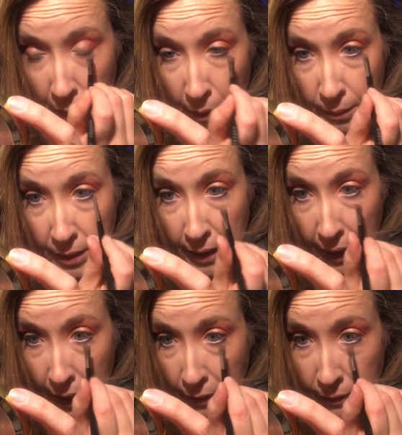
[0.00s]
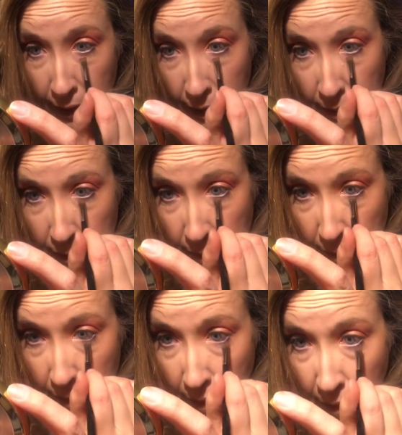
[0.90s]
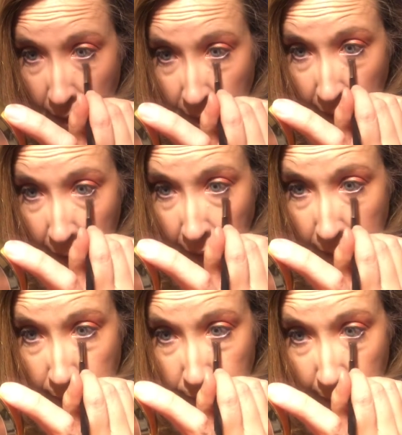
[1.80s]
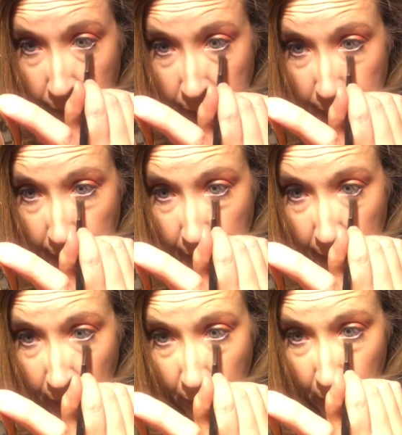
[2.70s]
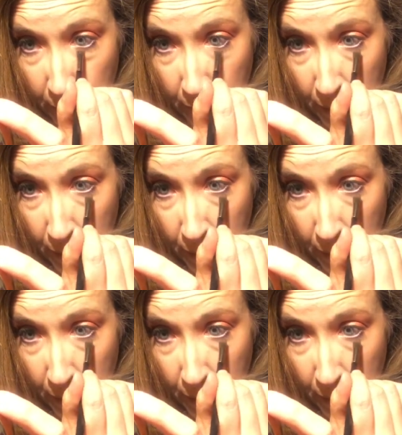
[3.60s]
I mean, they have a lot of everything there.